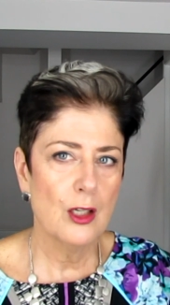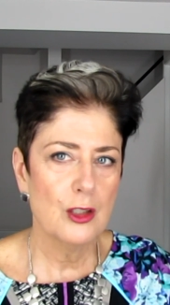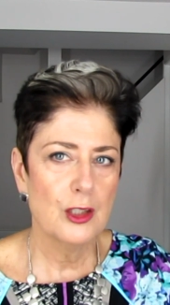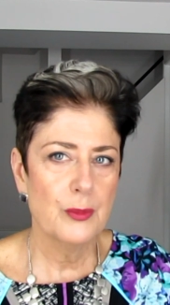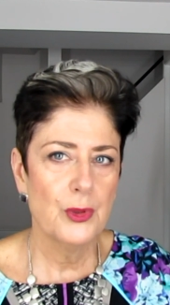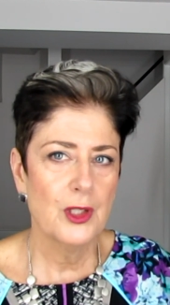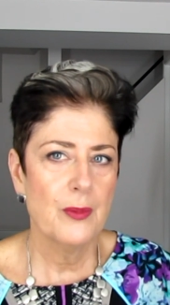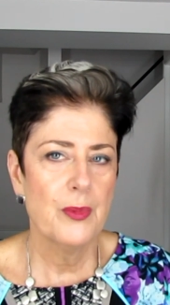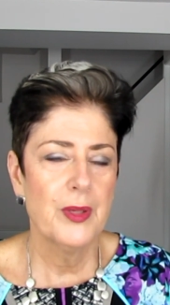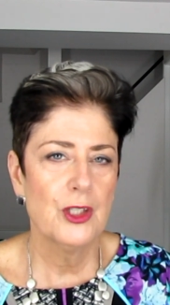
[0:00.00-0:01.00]
I'm going to put
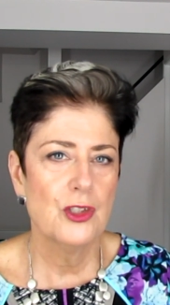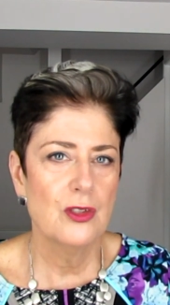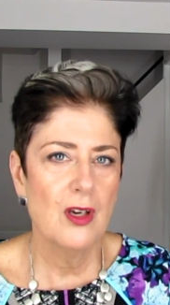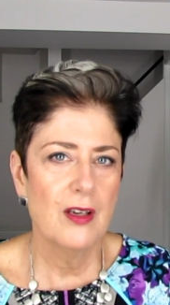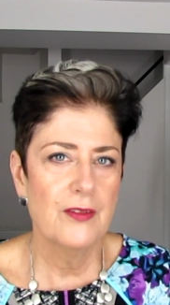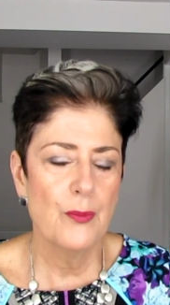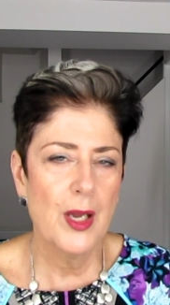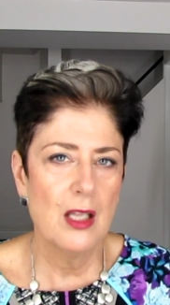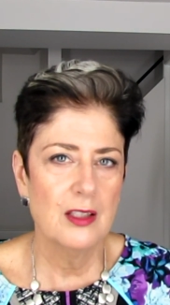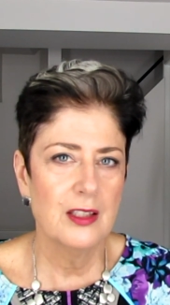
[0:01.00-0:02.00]
up a picture of a
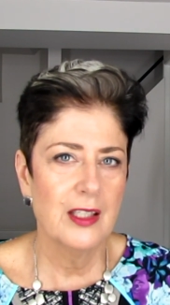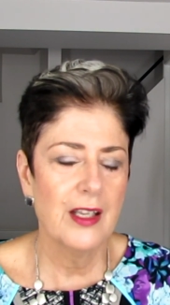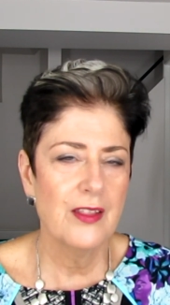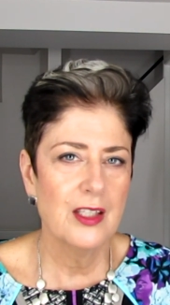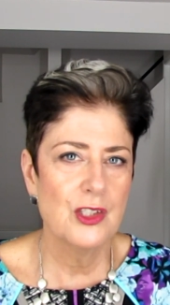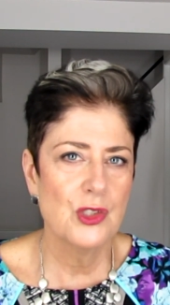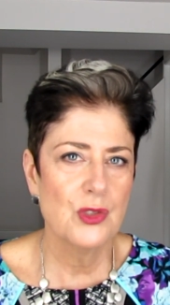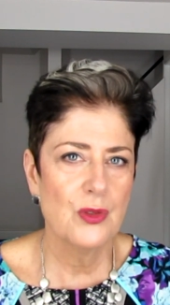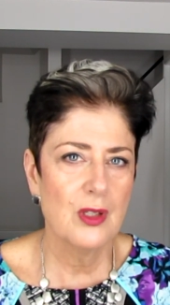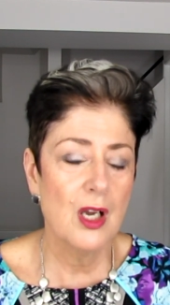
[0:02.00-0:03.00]
palette that I think is